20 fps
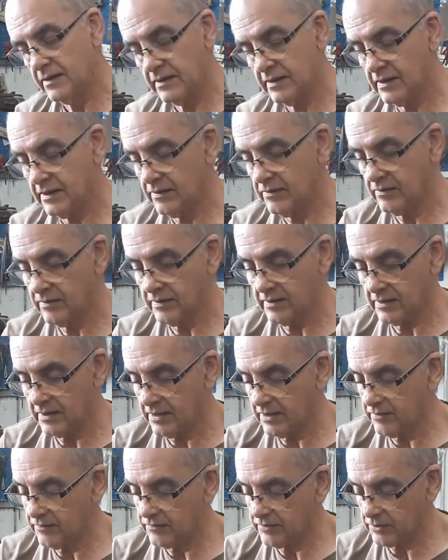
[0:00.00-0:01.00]
Now, I
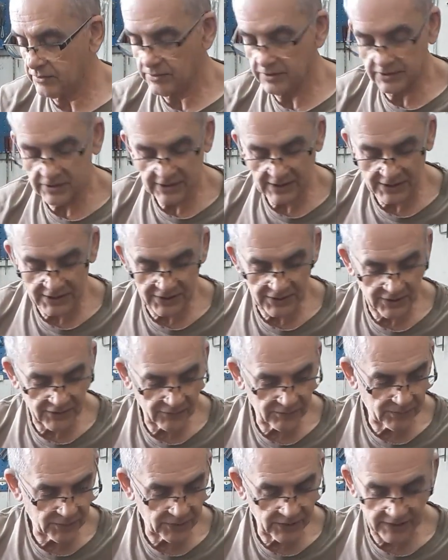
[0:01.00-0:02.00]
have no intention
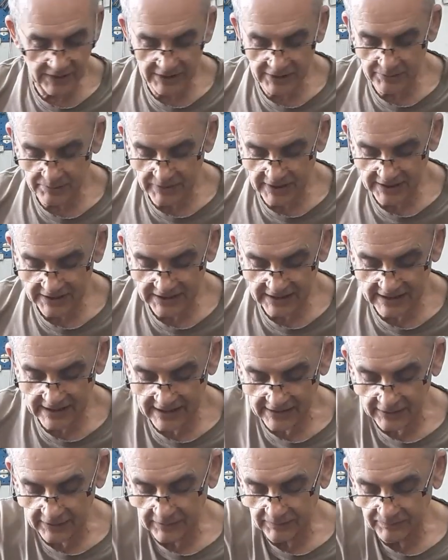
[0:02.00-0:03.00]
of putting this back
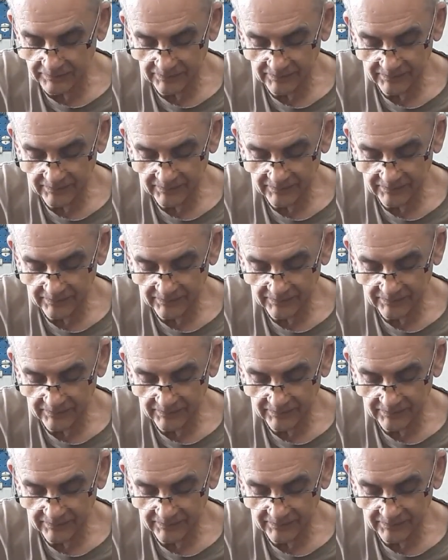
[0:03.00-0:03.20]
together,